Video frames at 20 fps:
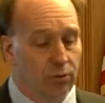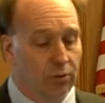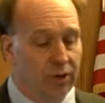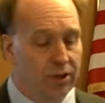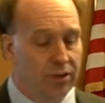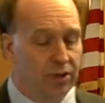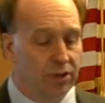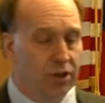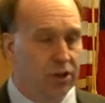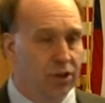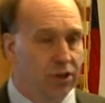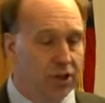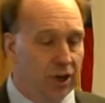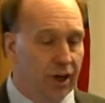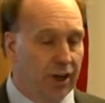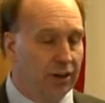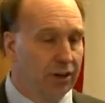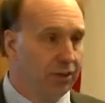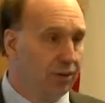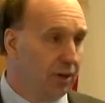research
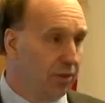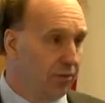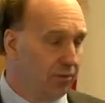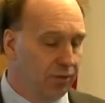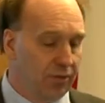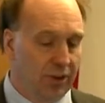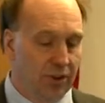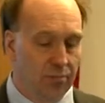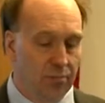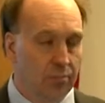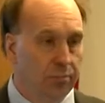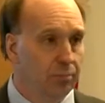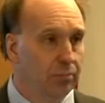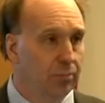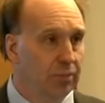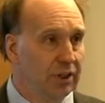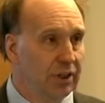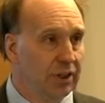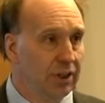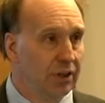on thin film
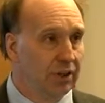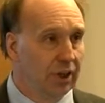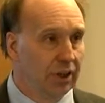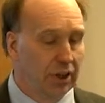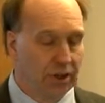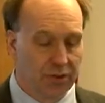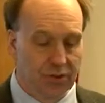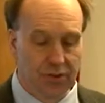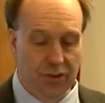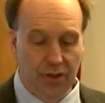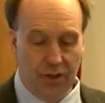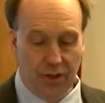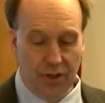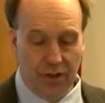materials.